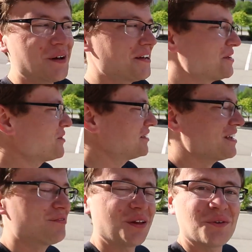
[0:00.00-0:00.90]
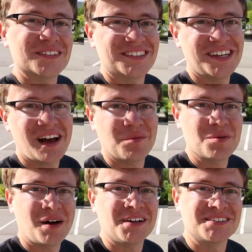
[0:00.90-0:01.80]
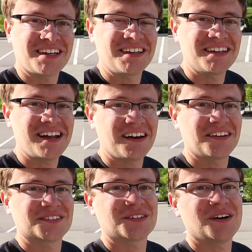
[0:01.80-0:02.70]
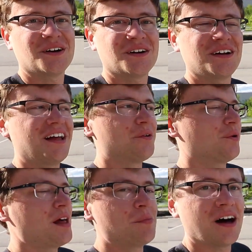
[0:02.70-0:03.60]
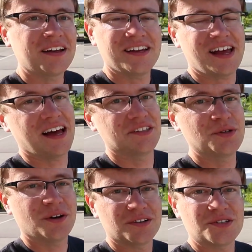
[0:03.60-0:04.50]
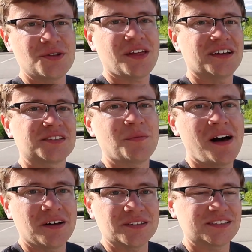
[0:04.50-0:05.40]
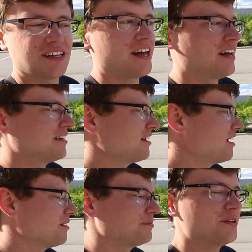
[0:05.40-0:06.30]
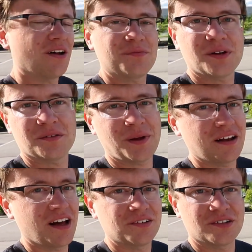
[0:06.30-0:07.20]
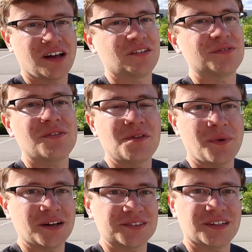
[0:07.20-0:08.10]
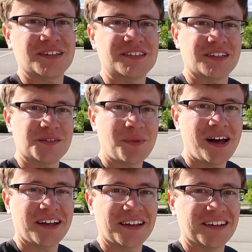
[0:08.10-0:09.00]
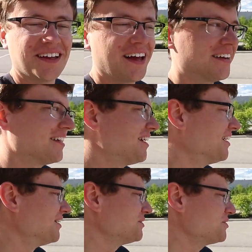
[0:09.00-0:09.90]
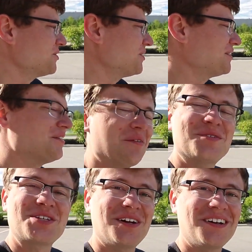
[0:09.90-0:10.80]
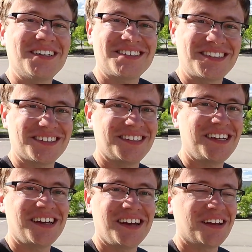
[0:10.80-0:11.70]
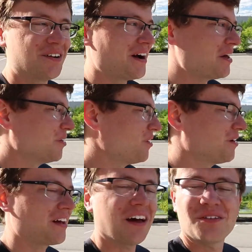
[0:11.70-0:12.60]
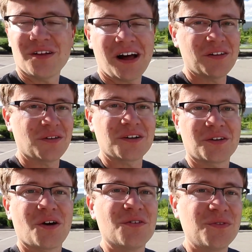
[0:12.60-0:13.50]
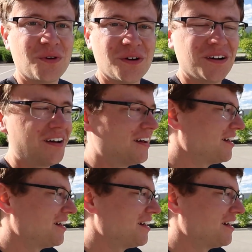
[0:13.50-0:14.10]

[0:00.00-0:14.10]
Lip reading: But, you know, I definitely want to see how many miles I can get out of this car. When I bought it, it had 202,000 miles, and you know, I put about 100, 150 miles on it since buying it, and So, you know, I'm just curious to see, you know, how long it'll go for.